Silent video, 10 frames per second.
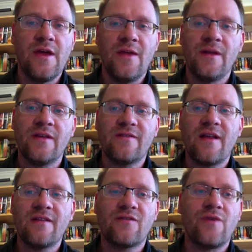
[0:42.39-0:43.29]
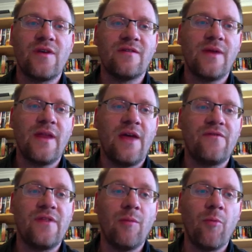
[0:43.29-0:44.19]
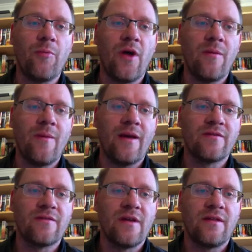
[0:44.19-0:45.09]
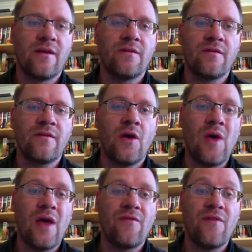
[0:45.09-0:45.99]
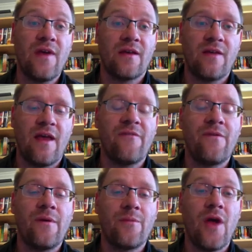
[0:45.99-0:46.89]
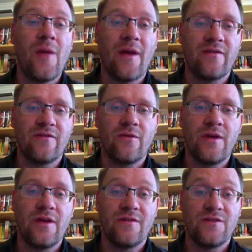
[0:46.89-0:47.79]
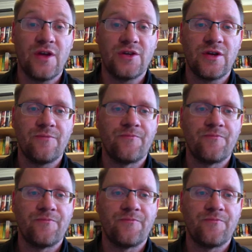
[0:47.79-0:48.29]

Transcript: then it stands to reason that f double prime x tells us how f prime x is changing.